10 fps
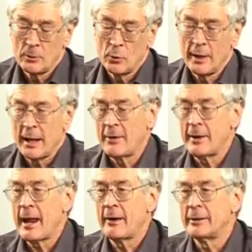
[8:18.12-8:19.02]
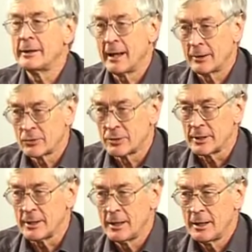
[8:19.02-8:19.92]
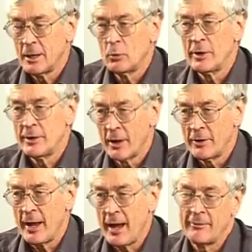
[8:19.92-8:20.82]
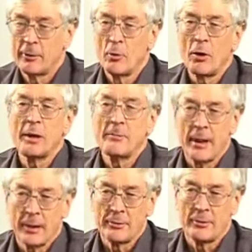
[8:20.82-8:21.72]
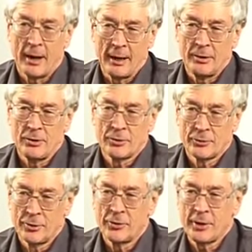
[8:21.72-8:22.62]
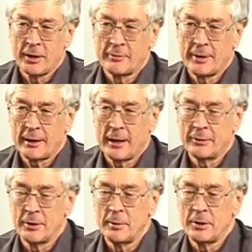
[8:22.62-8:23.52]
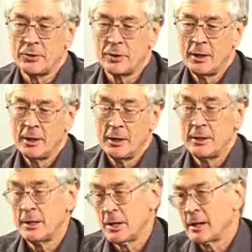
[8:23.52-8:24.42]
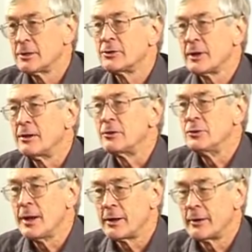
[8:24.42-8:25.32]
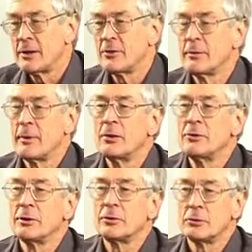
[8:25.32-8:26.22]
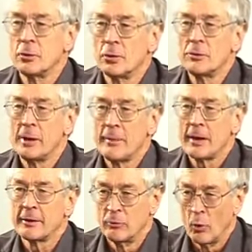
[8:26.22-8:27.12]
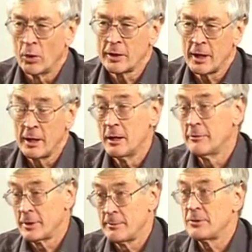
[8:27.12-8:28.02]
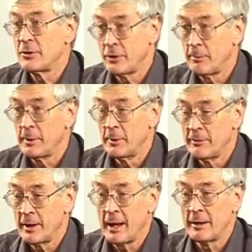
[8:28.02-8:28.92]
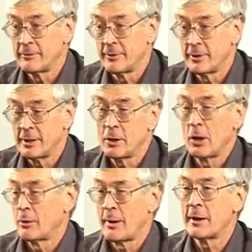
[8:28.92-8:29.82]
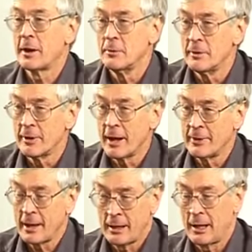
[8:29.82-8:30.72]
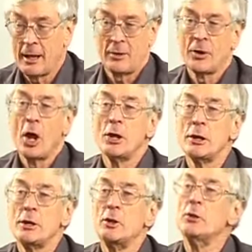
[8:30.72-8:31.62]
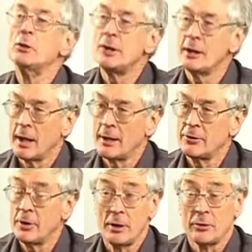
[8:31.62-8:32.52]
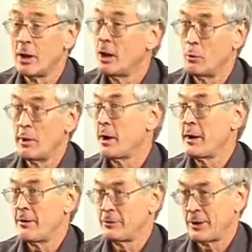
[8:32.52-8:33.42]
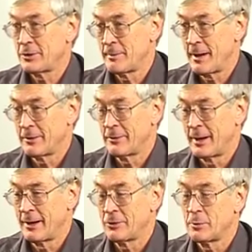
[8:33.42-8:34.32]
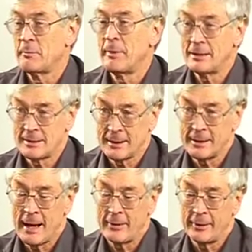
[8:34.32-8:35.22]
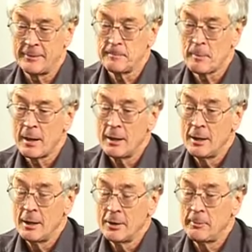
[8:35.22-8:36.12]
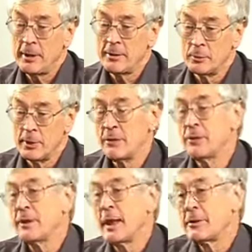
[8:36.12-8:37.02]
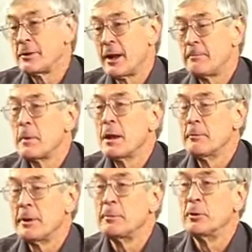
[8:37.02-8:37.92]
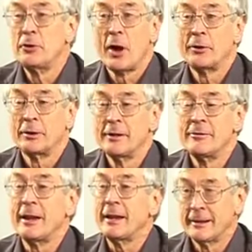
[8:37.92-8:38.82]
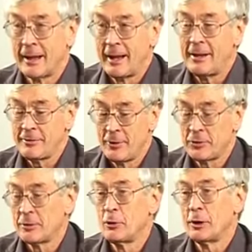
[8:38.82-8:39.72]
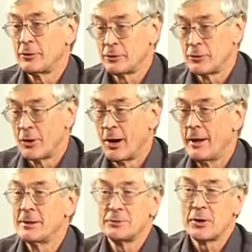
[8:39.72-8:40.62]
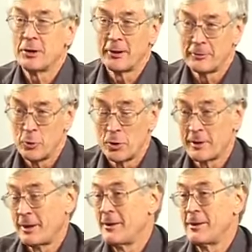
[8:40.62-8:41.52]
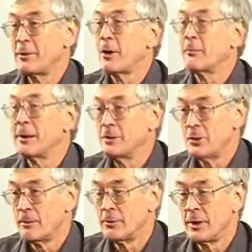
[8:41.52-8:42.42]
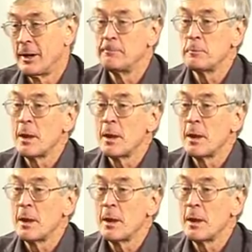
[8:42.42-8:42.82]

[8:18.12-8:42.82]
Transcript: we are an arid country. We don't have a rocky mountain range through the centre of our country, which in the United States generates the most extraordinary amount of water for the Mississippi River and for the Colorado River, and that allows huge inland cities. We don't have such a mountain range. We're basically arid. The, the reason that uh, people don't live inland, first of all, it's dry, there's not a lot of water there, there are not many jobs there.